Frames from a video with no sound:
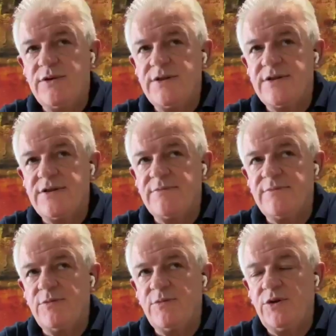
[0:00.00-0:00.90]
if you
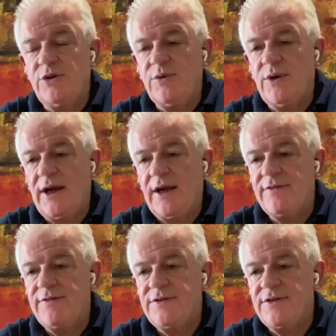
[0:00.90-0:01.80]
want to have a lot of
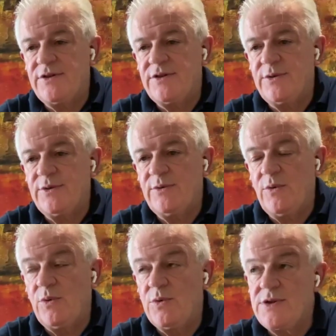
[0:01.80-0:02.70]
tourism, you
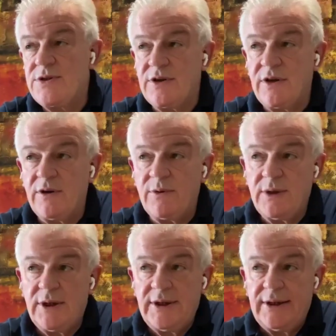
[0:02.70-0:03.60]
have to
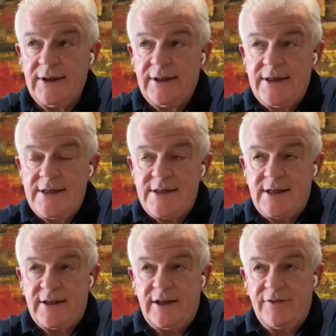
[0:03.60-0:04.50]
also
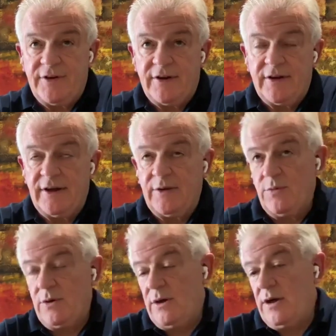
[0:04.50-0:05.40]

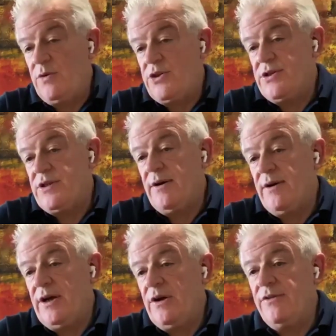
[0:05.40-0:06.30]
significantly work, which is
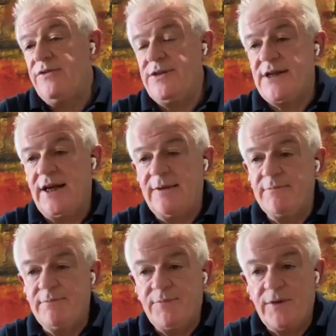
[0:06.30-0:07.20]
going on. If you take
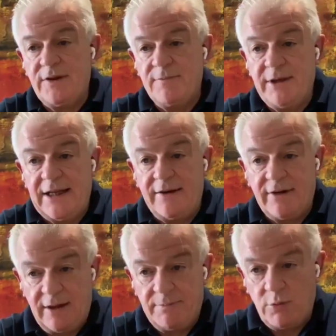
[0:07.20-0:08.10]

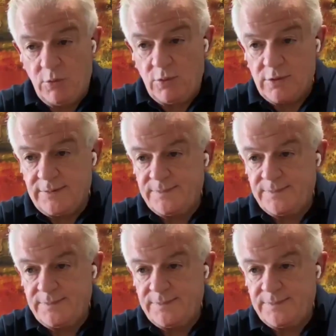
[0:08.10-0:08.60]
Manila Airport,